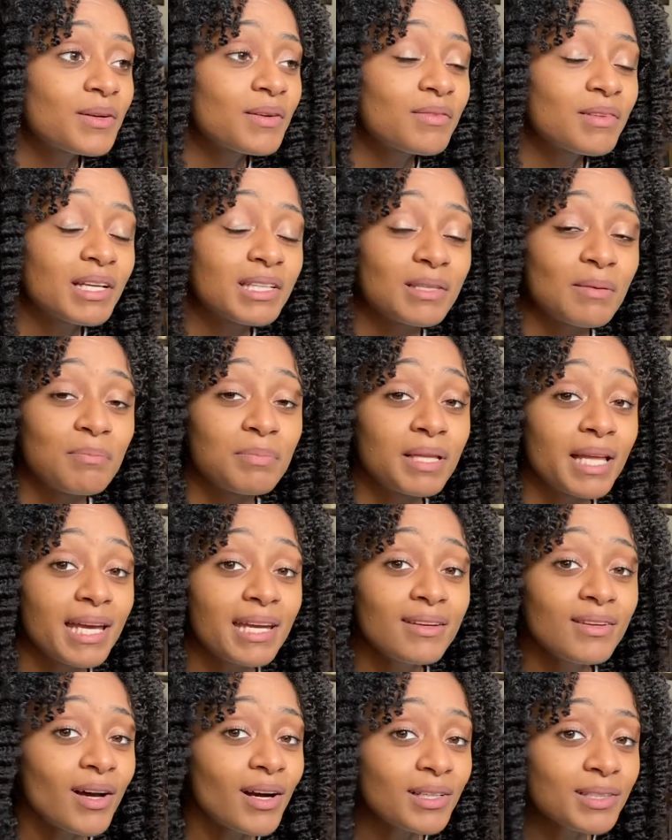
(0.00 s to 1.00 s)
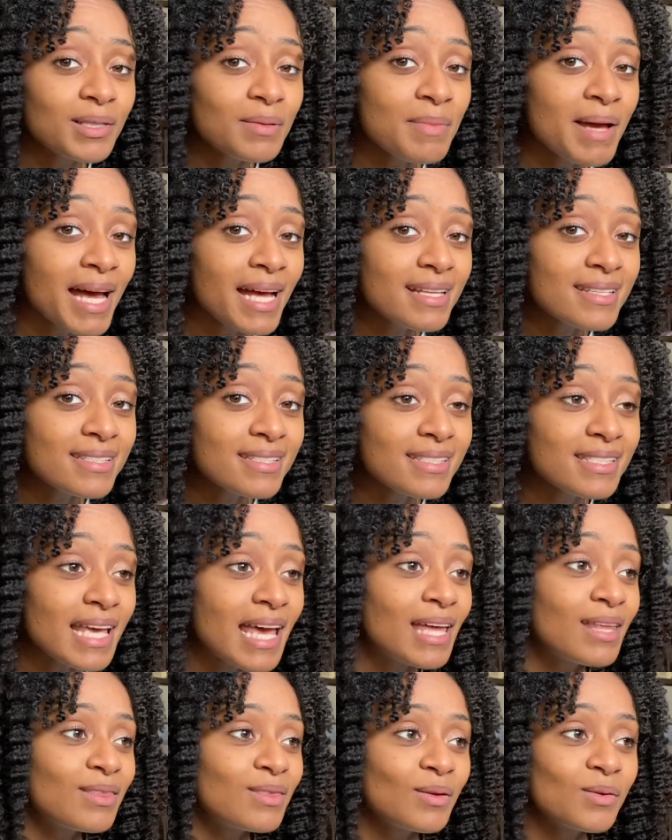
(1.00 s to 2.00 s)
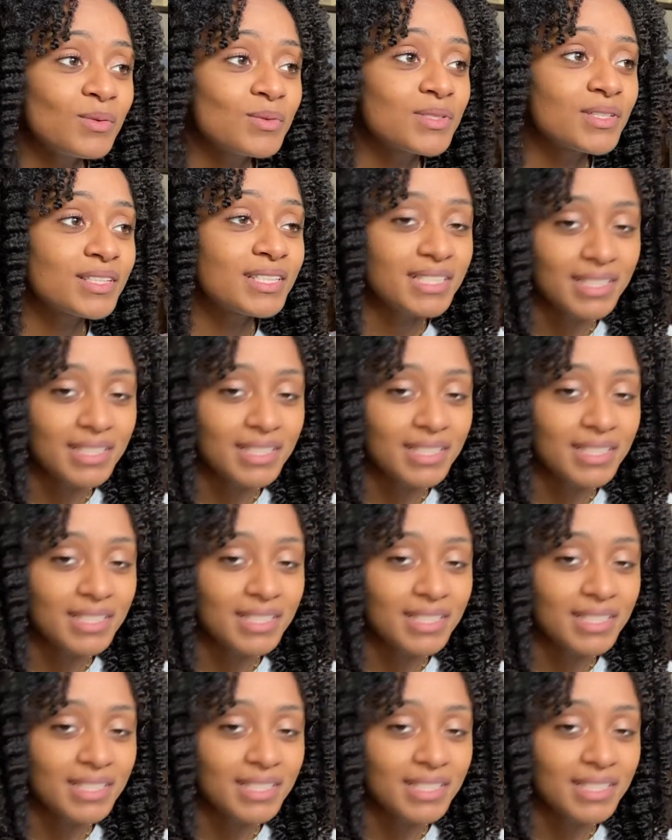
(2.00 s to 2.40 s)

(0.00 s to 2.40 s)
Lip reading: of like the plague doctor masks, and those are